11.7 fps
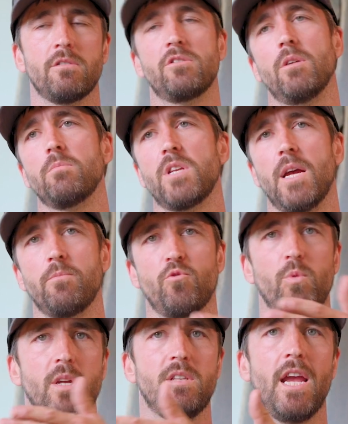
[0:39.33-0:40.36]
sometimes
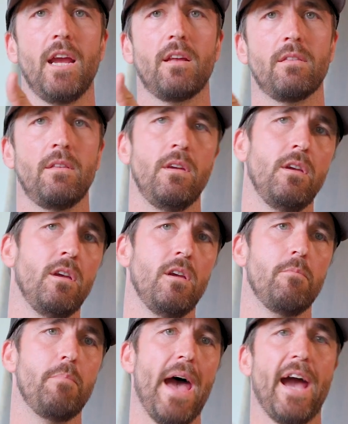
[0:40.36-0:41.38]
we take
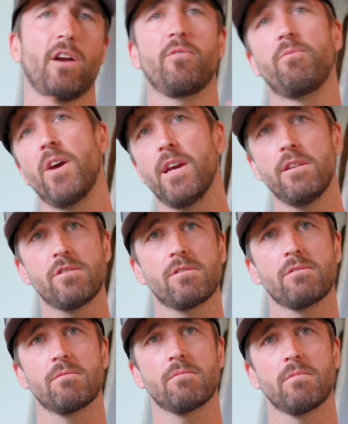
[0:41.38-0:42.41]
the back
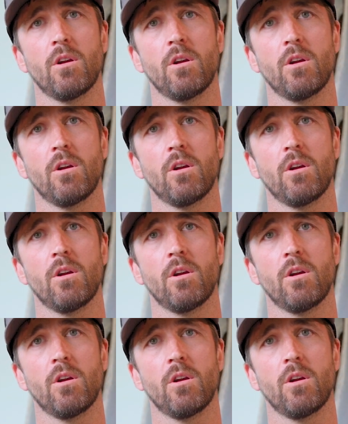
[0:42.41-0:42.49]
face